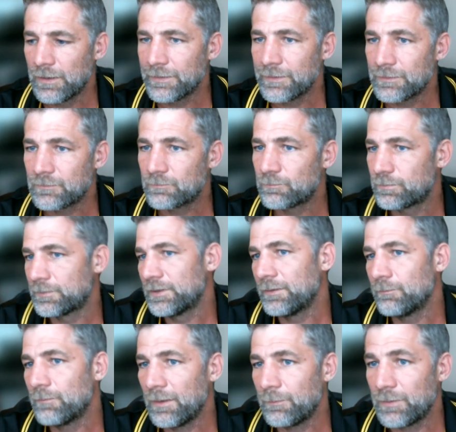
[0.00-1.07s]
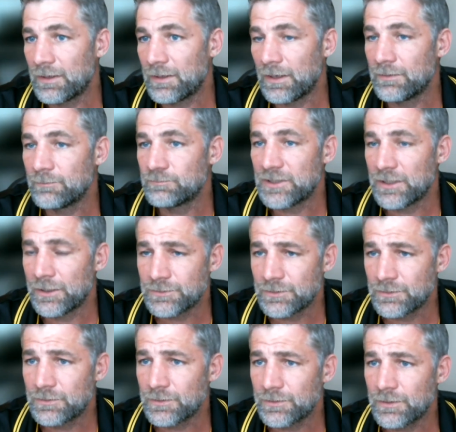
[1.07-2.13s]
And it might be game
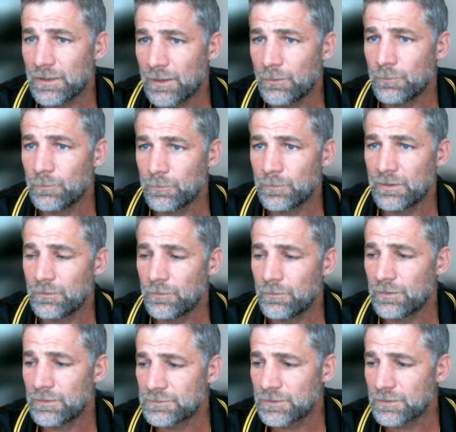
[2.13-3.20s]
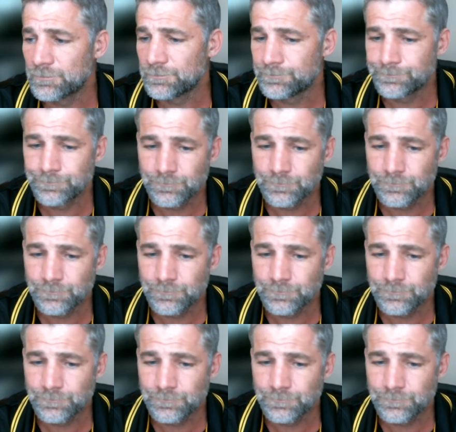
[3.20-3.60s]
changing to how we do things here.